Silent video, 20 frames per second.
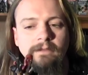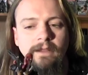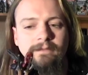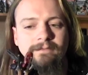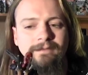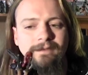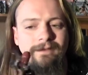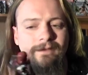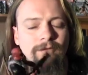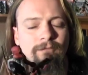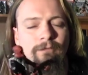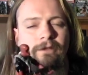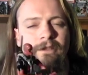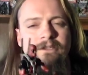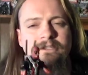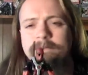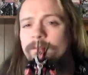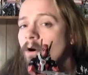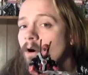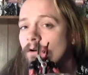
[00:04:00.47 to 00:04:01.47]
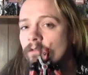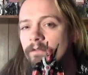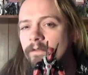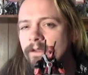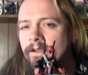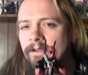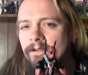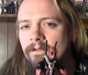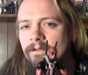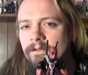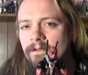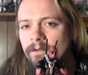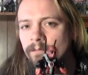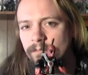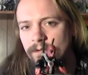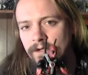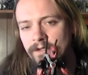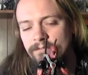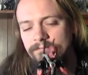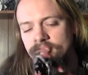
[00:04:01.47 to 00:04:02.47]
that's like a really small thing,
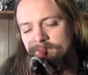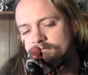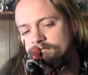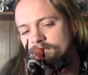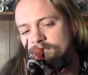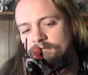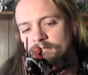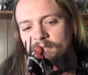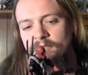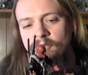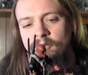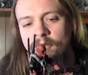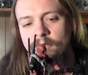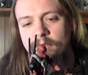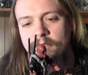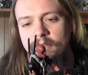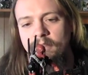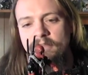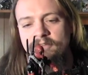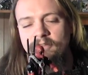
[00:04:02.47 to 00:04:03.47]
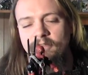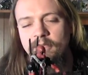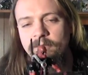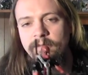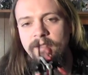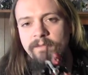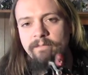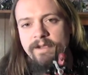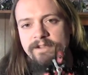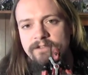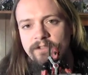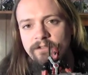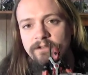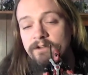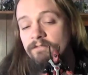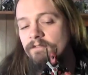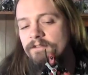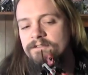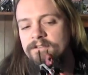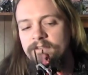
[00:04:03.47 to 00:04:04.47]
but for a collector like me, it makes all the
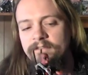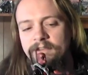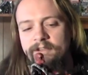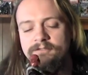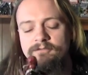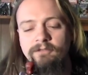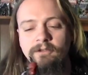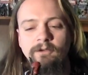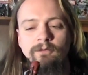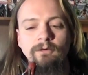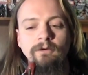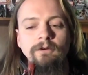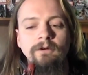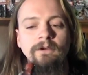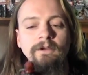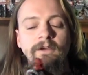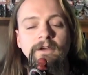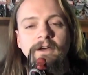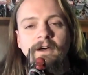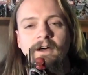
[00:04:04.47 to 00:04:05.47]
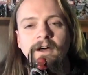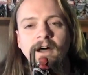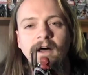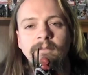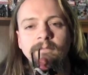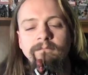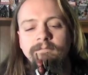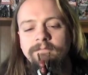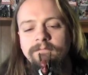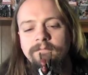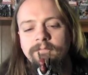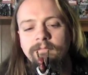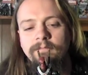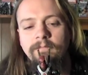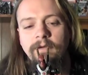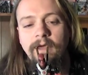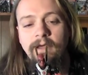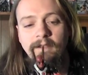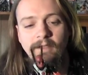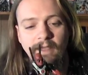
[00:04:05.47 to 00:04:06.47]
difference. I think it's really cool.
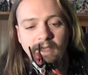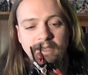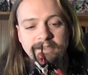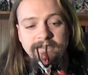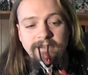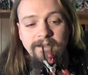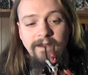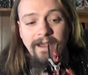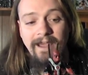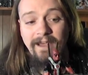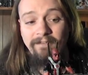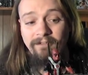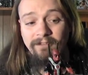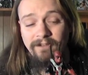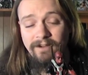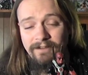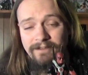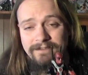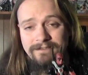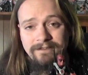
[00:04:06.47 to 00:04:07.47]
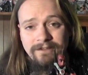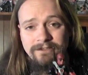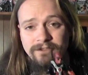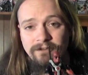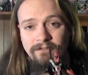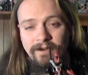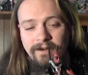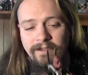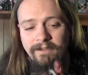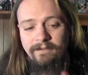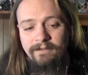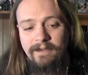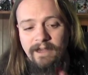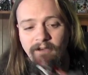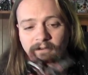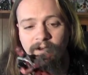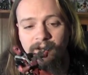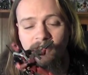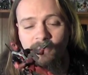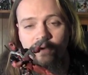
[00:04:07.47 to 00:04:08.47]
Like I said, I have a lot of these guns already.
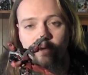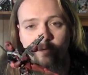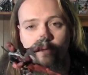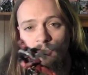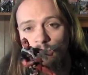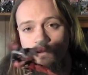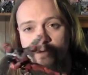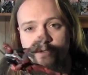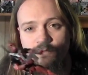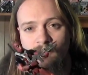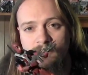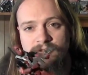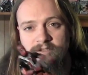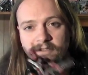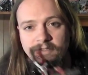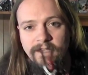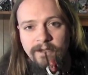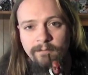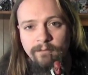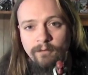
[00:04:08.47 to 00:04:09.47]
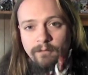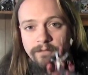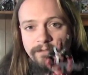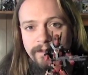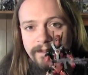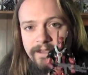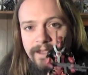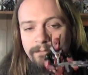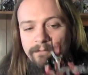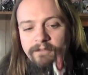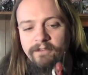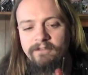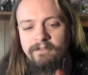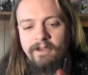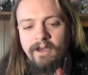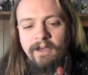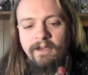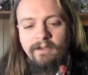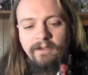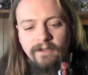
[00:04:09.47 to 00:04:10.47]
Now I know which one's the Deadpool one that came with this
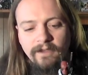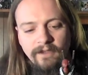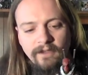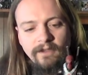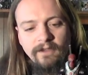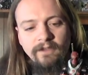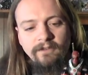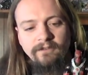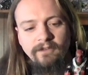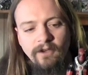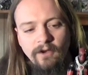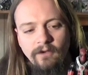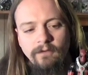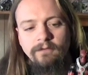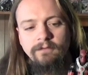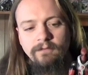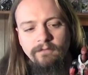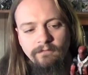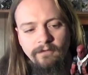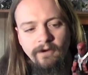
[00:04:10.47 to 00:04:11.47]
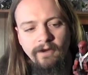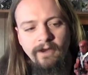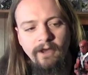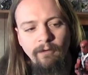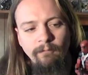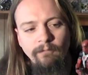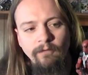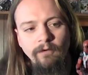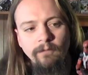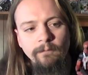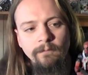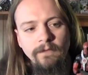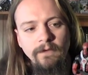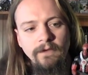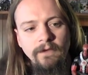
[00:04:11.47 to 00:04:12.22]
guy. So very helpful.